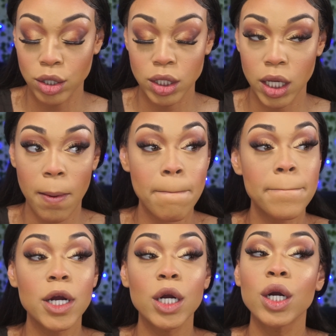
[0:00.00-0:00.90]
Like
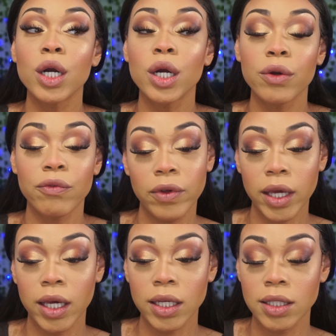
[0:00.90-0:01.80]

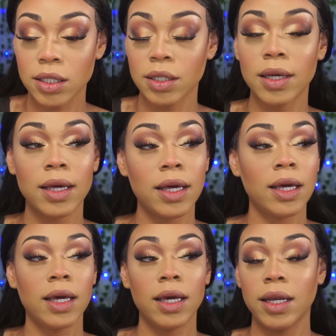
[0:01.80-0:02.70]
perfect.
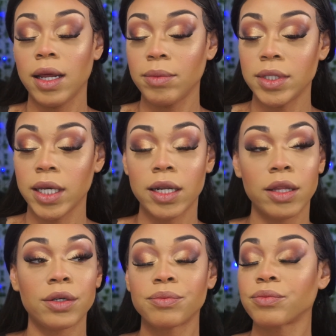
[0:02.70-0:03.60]
Now I'm gonna take another